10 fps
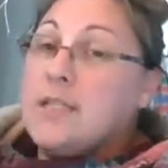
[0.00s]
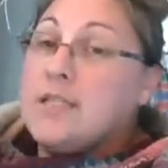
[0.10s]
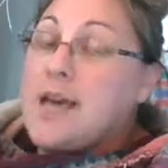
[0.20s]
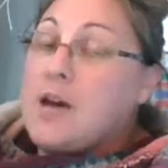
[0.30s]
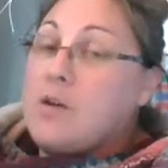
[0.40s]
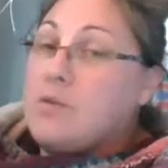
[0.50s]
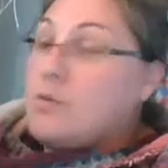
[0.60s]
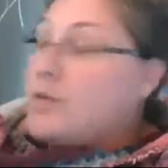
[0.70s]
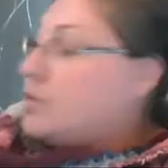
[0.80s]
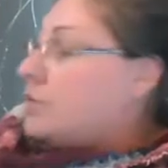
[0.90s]
sound,
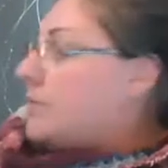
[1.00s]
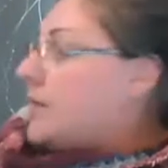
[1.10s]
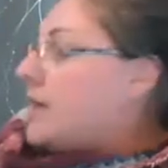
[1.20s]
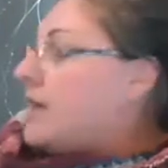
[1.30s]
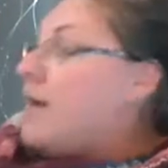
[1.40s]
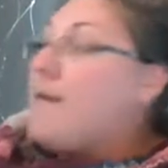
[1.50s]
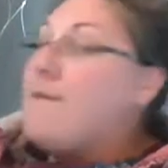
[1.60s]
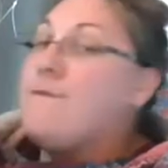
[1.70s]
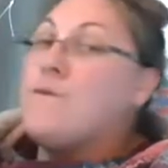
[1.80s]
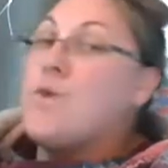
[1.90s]
which would be
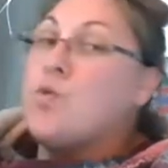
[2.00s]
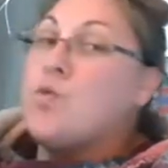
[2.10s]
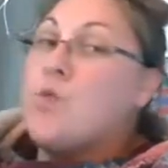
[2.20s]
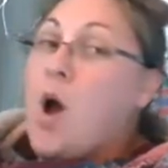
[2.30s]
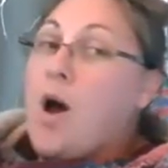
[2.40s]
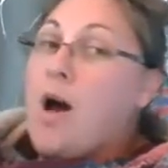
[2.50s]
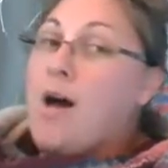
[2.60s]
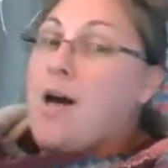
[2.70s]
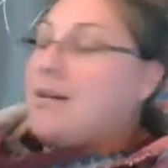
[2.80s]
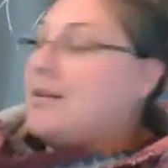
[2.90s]

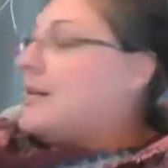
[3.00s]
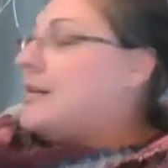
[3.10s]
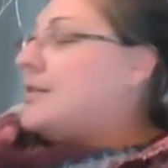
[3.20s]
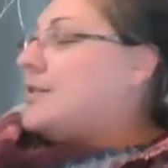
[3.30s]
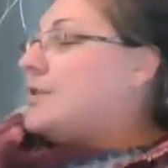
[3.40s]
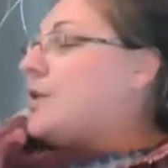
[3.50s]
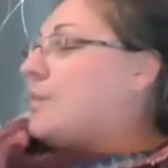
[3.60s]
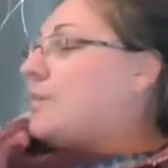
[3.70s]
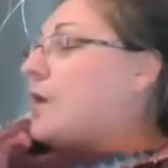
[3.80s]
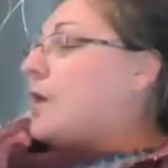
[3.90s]
frog. So
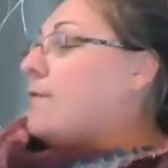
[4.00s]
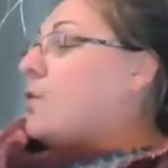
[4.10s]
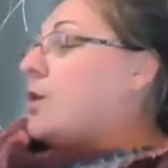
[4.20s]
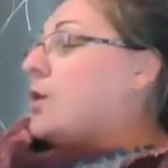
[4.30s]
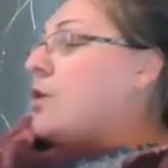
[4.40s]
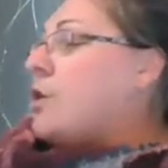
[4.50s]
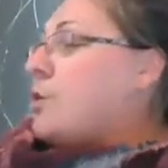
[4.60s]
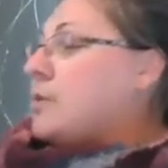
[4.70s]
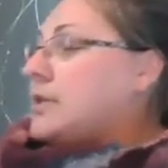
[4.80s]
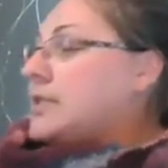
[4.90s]
for your
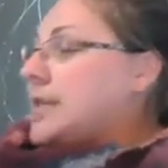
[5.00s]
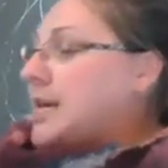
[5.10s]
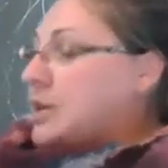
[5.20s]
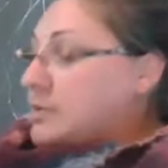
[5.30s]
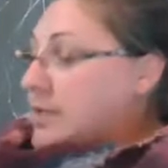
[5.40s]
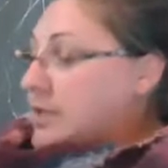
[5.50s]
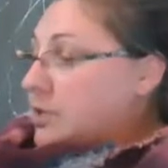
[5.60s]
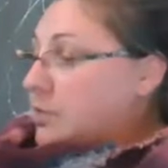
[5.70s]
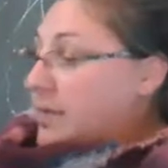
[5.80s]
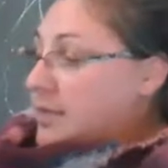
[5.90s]
homework today, you need
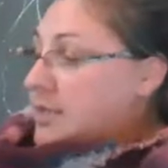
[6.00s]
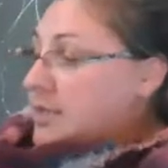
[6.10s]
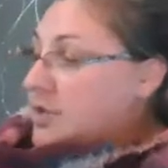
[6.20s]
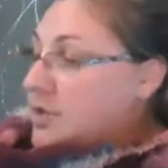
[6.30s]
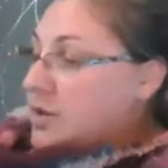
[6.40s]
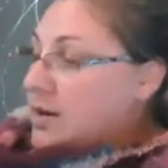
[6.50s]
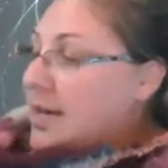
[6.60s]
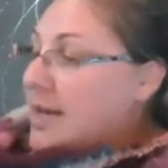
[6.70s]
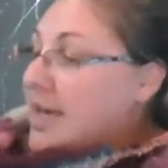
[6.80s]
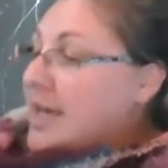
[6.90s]
to read this
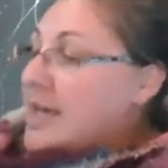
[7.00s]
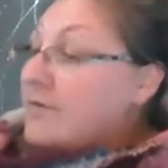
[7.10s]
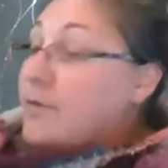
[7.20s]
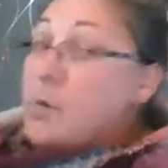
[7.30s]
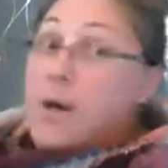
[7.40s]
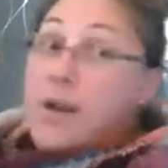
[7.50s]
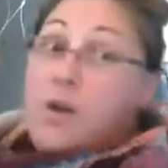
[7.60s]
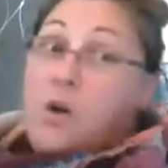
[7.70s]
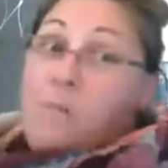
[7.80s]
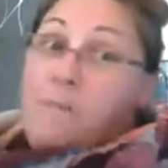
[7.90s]
story. And if you want to
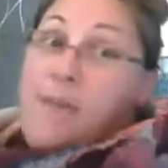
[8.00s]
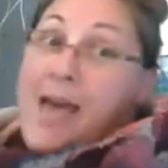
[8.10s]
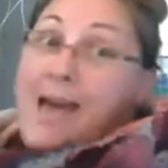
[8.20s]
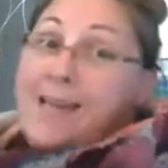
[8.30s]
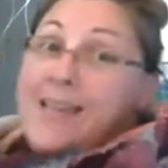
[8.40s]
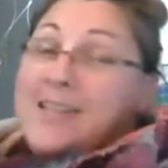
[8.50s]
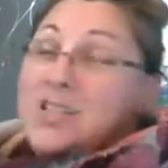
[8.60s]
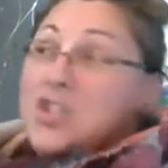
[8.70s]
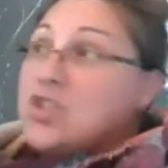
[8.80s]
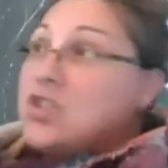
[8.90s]
go back
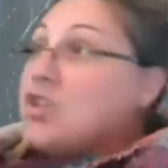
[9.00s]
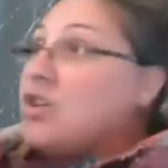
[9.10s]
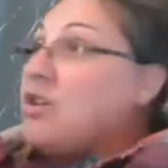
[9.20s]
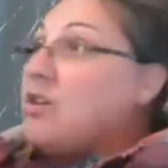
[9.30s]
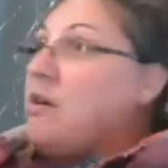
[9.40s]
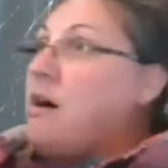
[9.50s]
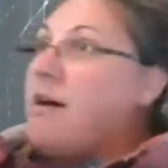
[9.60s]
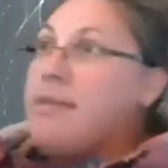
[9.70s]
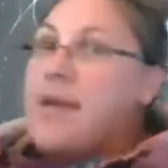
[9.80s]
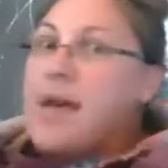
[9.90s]
and circle
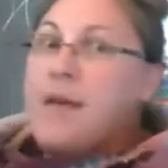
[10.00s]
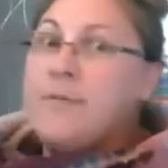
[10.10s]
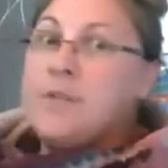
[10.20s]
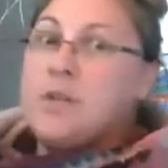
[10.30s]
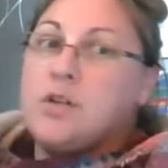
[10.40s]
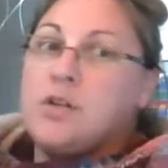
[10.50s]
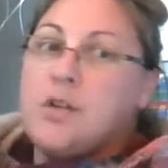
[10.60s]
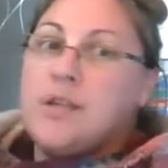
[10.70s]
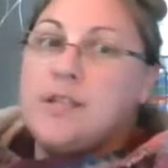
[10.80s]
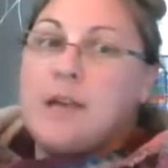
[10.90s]
all the F's or
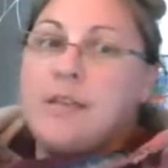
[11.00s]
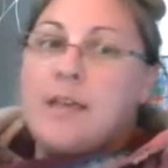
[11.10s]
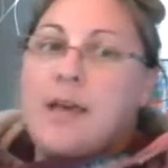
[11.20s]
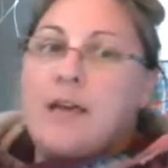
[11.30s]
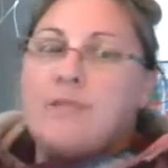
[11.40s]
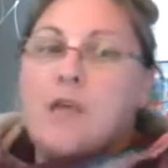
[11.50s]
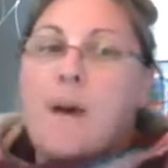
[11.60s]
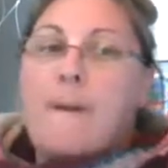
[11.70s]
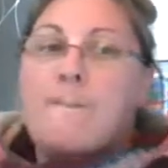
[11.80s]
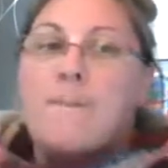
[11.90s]
trace all the F's,
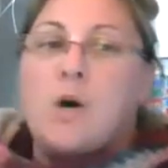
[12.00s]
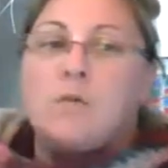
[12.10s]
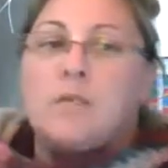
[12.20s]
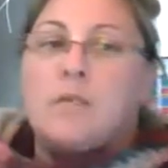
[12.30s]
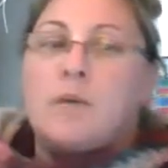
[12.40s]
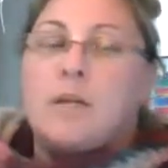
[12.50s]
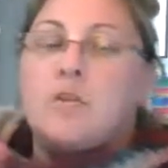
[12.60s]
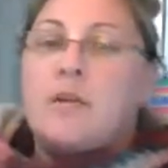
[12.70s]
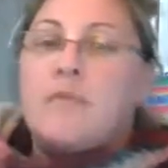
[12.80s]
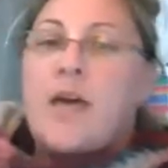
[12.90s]
post a
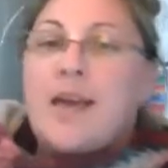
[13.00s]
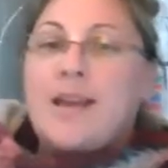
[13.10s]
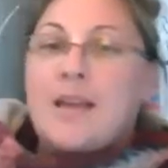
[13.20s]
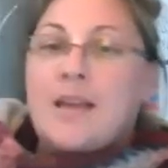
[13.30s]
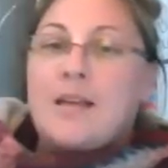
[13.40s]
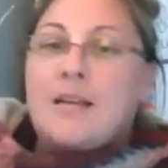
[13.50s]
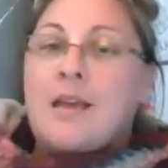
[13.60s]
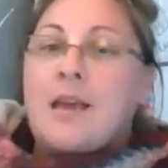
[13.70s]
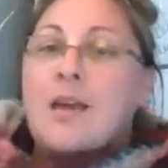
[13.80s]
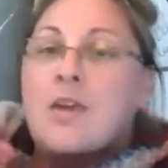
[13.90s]
picture of that in
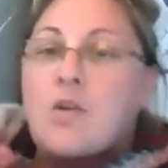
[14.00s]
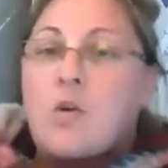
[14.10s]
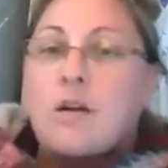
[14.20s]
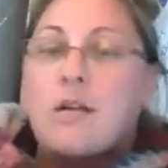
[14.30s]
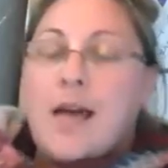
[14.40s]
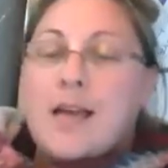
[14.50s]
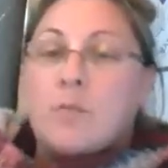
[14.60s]
your class